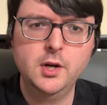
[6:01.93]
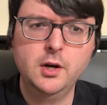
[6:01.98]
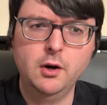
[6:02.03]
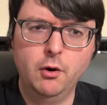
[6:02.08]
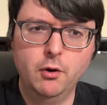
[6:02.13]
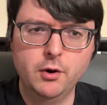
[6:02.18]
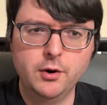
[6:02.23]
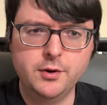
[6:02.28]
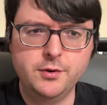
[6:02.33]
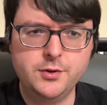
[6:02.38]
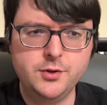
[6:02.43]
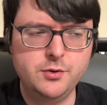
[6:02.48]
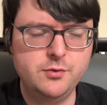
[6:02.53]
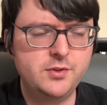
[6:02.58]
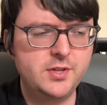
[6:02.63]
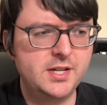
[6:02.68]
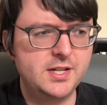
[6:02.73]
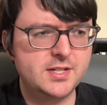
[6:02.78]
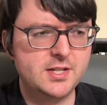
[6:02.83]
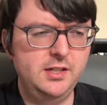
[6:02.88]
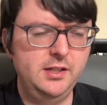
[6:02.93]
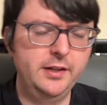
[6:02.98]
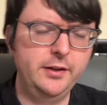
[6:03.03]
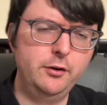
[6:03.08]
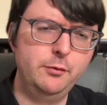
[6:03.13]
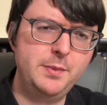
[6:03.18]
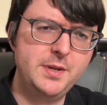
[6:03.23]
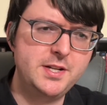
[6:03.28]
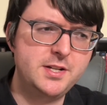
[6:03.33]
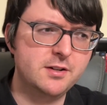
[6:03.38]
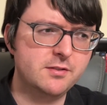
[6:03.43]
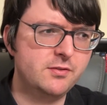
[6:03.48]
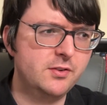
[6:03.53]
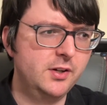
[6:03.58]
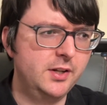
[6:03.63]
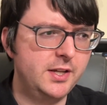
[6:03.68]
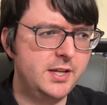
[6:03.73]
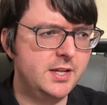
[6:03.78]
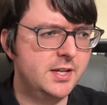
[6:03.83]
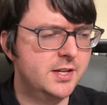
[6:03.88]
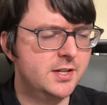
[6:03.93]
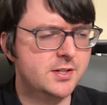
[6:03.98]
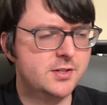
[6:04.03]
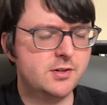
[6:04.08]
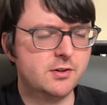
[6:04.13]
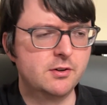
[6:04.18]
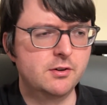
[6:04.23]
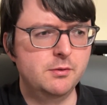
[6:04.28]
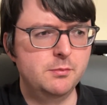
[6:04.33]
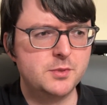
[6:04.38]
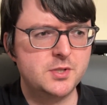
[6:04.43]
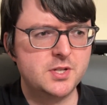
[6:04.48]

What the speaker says: or do things a little bit differently in terms